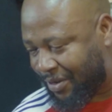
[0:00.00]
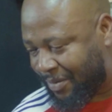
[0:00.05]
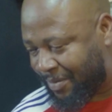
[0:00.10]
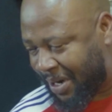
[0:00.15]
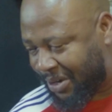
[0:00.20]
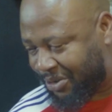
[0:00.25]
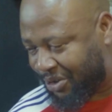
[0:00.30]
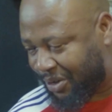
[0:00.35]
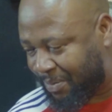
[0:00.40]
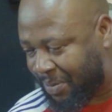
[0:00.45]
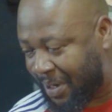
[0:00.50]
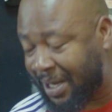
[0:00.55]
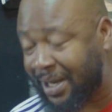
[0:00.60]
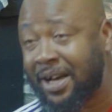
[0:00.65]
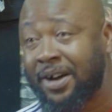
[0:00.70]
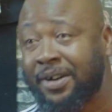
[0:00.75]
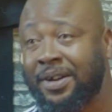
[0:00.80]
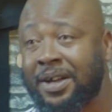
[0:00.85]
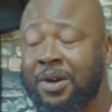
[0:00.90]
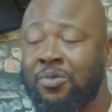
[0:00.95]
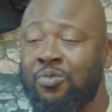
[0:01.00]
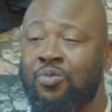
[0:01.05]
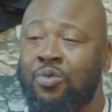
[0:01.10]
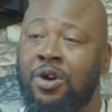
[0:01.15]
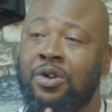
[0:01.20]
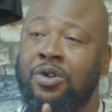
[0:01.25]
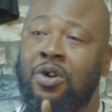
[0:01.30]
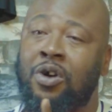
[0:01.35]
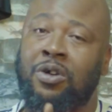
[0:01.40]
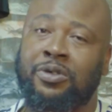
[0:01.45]
Madrid played out a
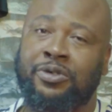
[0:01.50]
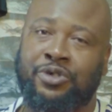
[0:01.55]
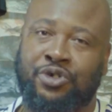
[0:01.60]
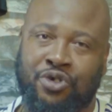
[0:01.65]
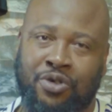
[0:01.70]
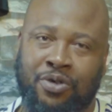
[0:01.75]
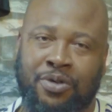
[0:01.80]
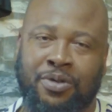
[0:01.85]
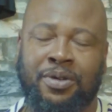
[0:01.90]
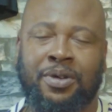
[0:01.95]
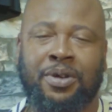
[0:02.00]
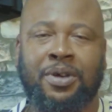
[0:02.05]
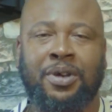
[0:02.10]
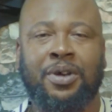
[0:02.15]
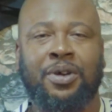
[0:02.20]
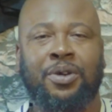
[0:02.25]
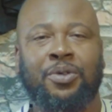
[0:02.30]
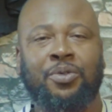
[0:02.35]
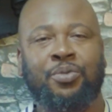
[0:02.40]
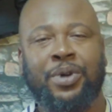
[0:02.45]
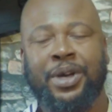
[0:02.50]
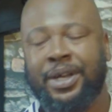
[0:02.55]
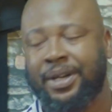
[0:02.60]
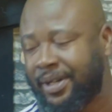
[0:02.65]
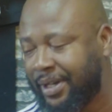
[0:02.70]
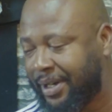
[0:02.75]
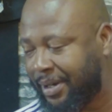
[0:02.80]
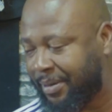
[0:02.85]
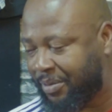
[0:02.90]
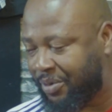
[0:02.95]
1-1 draw
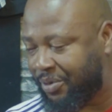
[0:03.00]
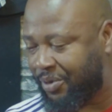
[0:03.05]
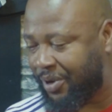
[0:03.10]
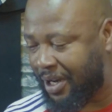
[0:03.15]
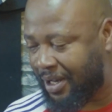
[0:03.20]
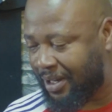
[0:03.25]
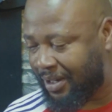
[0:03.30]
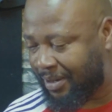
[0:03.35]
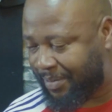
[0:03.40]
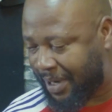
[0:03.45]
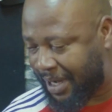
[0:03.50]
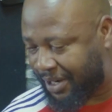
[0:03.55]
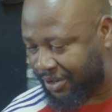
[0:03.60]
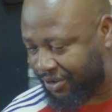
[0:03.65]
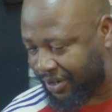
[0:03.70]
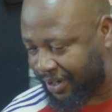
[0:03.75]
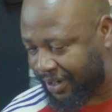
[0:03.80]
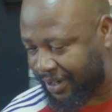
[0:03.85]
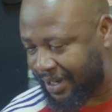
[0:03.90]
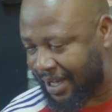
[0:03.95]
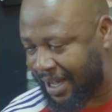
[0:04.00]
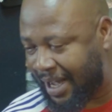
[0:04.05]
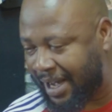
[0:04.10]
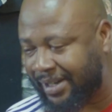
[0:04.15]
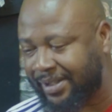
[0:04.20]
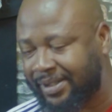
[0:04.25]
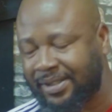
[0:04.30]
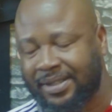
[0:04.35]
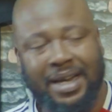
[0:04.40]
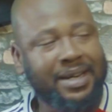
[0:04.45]
with Real Madrid
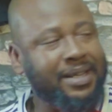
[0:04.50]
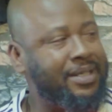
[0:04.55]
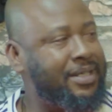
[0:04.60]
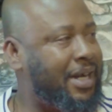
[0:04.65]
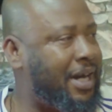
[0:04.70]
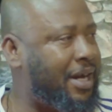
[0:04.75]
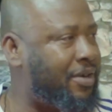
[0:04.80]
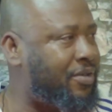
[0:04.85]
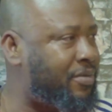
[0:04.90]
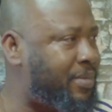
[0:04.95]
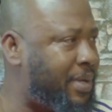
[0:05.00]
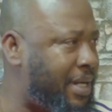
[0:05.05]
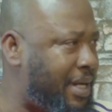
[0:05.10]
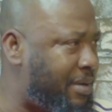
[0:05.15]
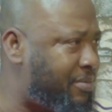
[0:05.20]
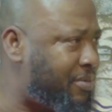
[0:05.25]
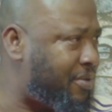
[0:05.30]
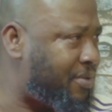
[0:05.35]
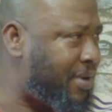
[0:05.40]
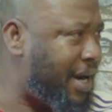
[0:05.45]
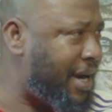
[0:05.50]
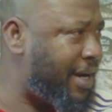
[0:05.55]
at Santiago Bernabeu, right?